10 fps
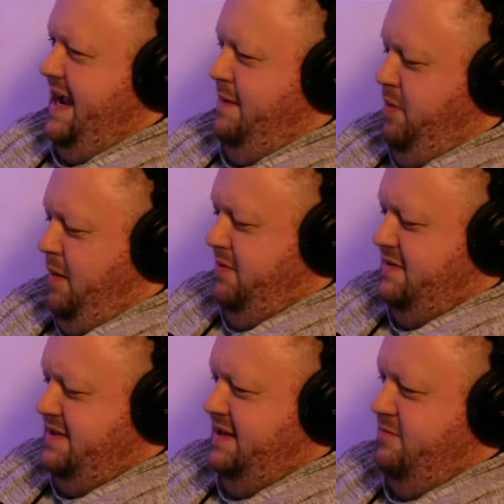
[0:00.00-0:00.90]
like, it
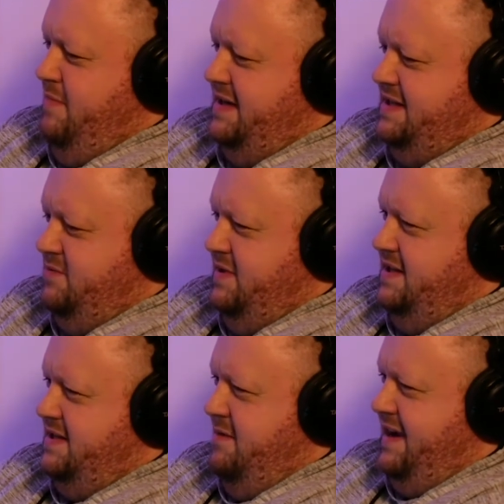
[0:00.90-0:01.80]
bubbles and mixes with the
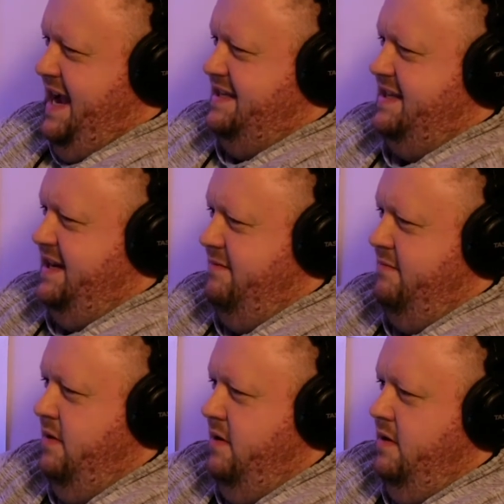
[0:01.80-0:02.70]
stomach acid and
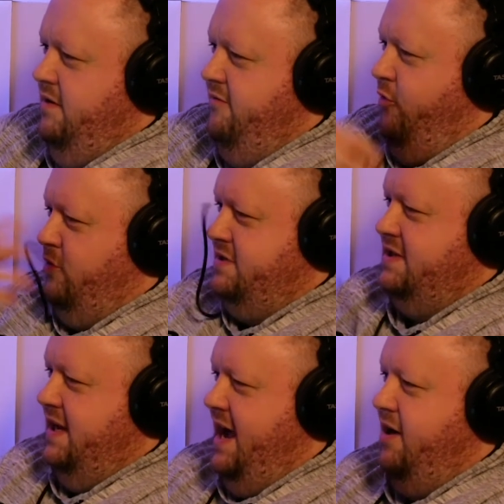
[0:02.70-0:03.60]
forces
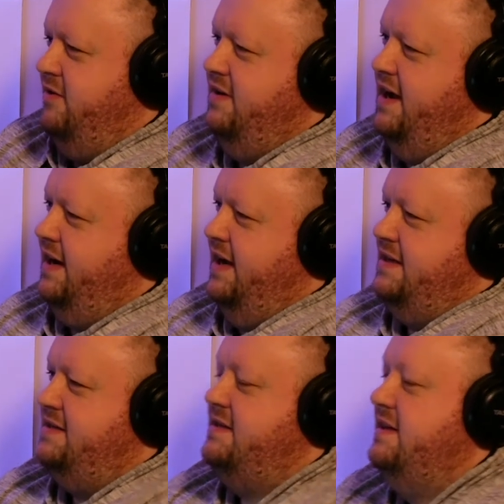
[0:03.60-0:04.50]
it out. I guess.